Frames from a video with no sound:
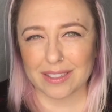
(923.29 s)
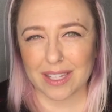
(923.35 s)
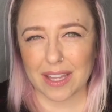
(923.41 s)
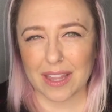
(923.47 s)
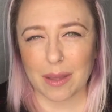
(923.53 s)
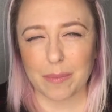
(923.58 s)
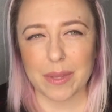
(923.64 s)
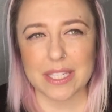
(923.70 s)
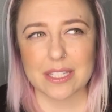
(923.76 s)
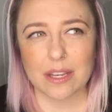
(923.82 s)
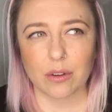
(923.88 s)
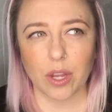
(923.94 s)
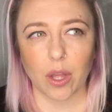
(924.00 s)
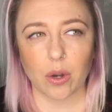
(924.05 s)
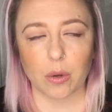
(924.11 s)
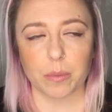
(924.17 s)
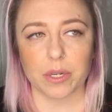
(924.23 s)
And that may sound
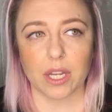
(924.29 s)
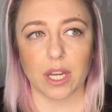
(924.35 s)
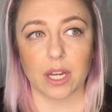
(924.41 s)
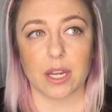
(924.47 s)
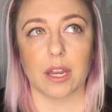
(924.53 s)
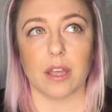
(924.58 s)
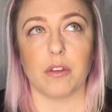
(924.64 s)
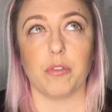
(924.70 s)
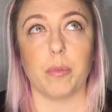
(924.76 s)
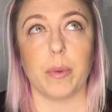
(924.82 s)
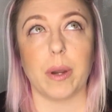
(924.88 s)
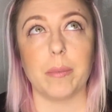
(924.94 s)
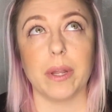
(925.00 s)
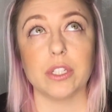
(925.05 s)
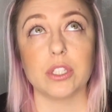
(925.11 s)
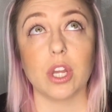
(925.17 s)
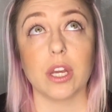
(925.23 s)
counterproductive, but
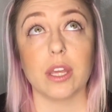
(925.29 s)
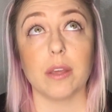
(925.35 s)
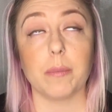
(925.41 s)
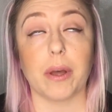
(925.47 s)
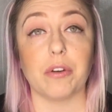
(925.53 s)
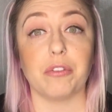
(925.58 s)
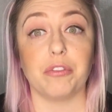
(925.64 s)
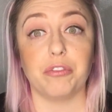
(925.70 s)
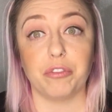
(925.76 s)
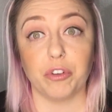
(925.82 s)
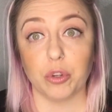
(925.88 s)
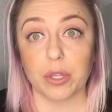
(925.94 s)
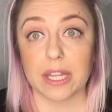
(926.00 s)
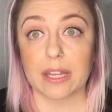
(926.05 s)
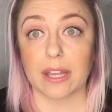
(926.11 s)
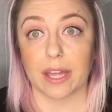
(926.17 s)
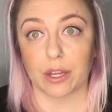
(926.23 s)
I'm not talking about
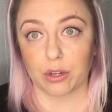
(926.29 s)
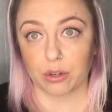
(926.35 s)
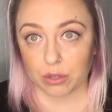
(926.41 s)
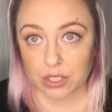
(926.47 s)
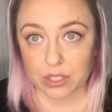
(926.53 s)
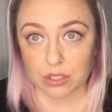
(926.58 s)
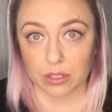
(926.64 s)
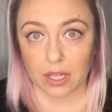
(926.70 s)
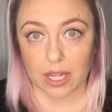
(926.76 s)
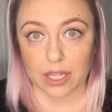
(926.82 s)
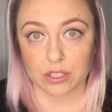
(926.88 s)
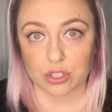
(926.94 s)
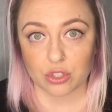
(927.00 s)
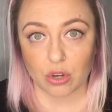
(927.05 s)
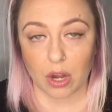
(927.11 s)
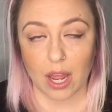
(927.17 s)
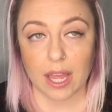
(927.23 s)
fully like
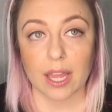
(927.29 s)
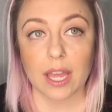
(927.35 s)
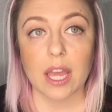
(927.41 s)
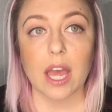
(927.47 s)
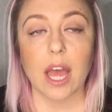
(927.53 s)
crystallized dry.